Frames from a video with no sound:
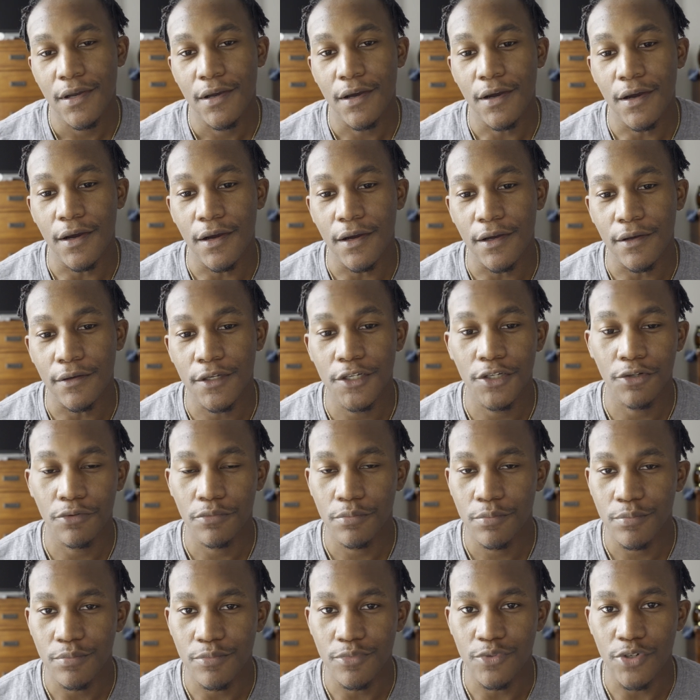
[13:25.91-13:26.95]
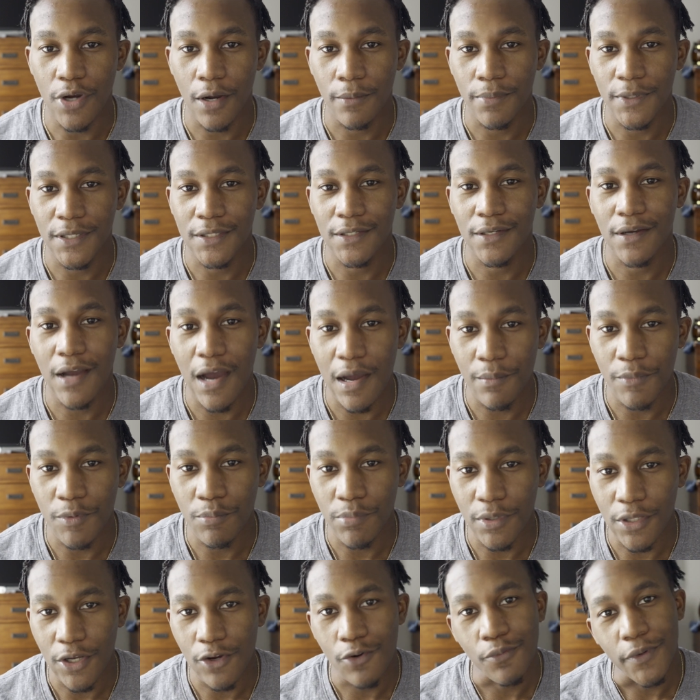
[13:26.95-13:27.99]
Drop it in the comment
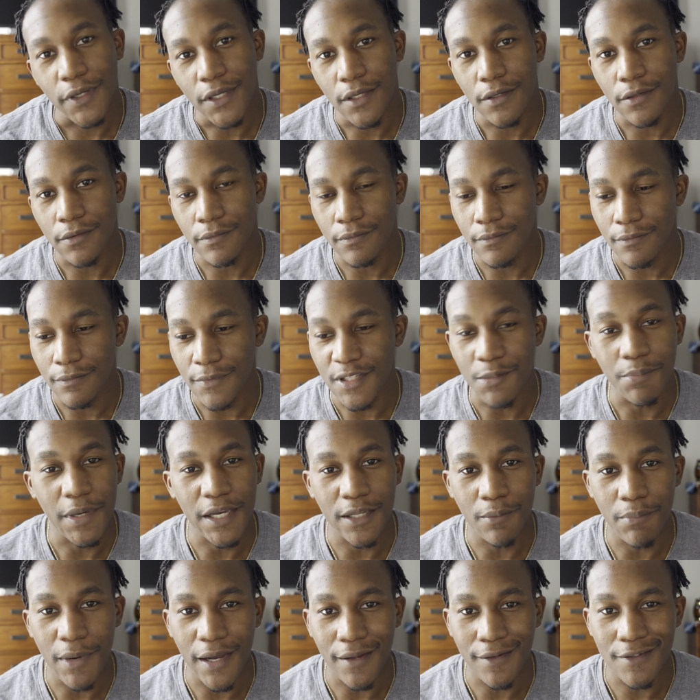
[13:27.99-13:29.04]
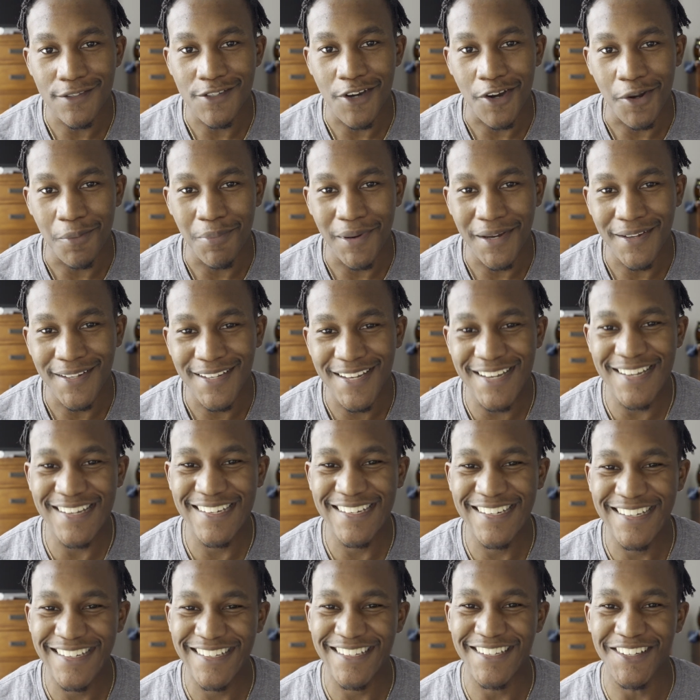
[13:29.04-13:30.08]
below. We can debate about it, talk about it.
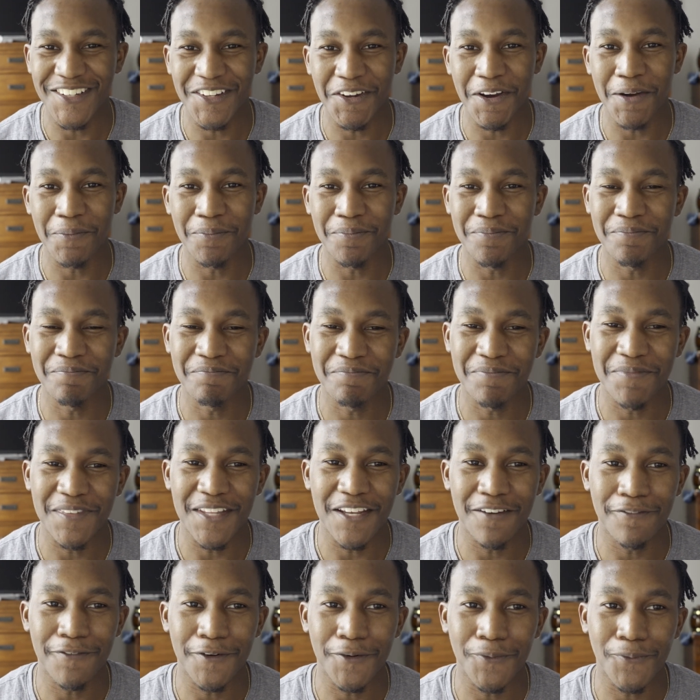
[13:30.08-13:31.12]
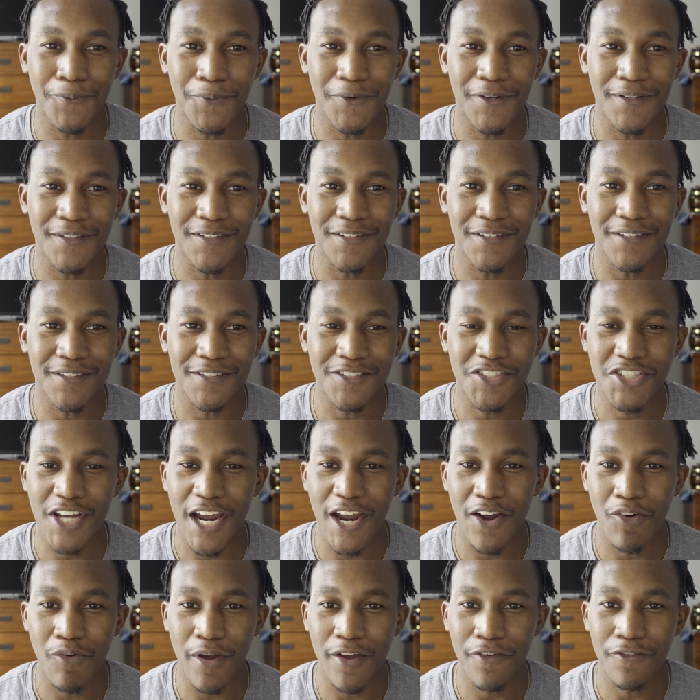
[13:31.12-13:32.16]
I'm never one to
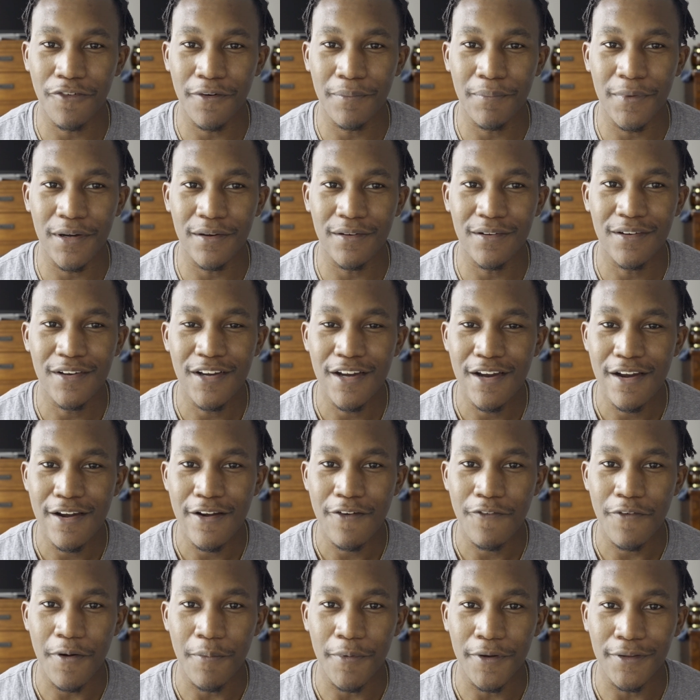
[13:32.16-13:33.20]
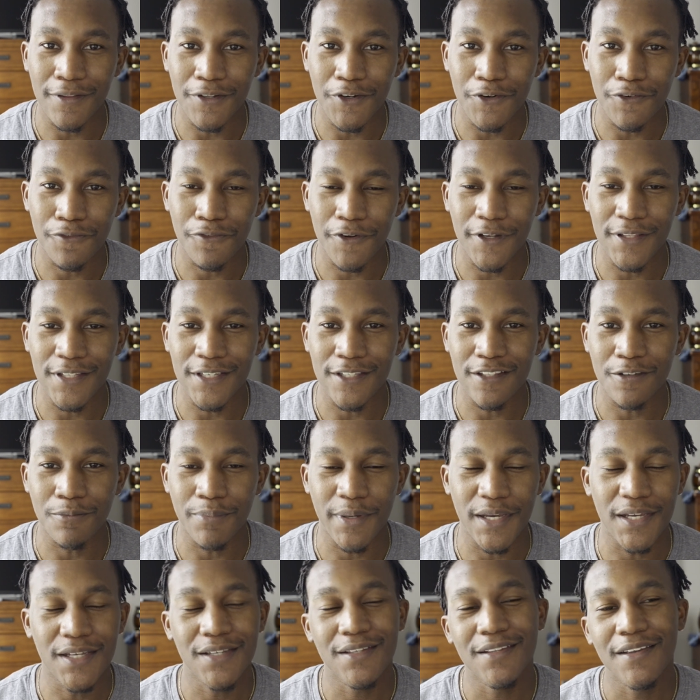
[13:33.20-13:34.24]
shy away from a little friendly
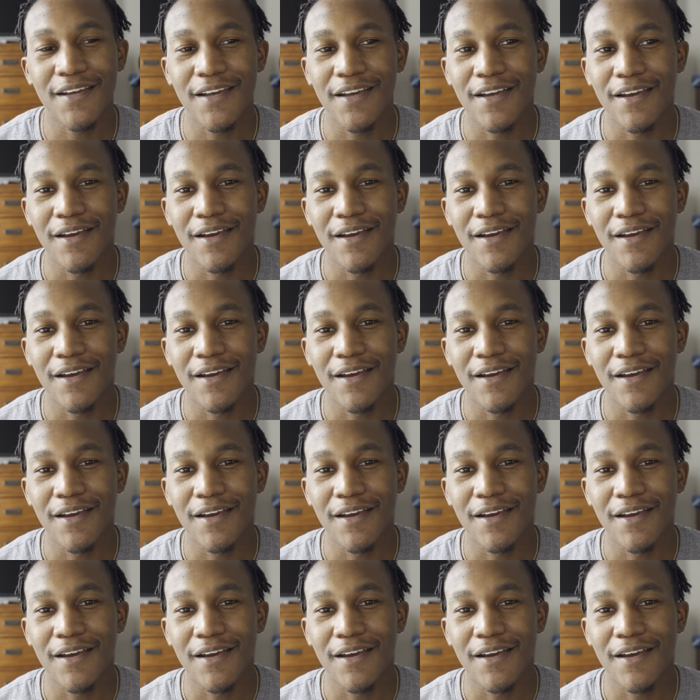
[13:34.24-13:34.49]
debate.